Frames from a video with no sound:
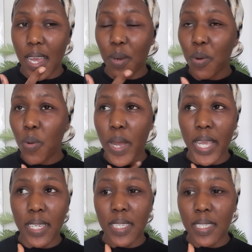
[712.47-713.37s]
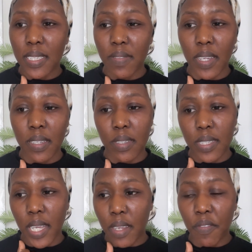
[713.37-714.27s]
I don't know why I didn't even
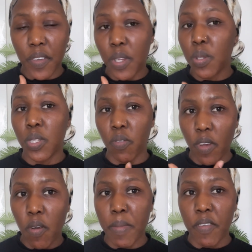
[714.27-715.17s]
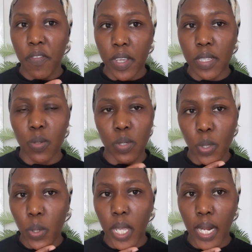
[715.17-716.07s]
take videos of how my face
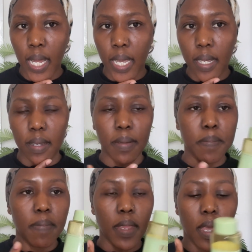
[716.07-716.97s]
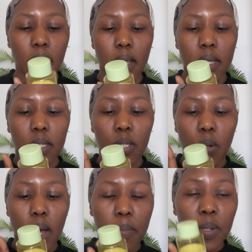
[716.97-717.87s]
was looking like
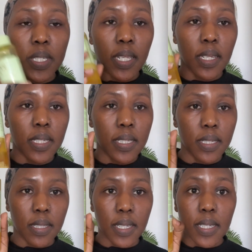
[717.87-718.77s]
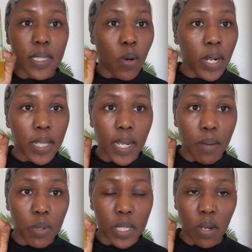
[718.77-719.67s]
so I'm using this this is the only thing
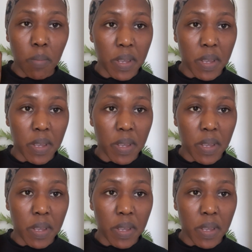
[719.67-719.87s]
I'm using on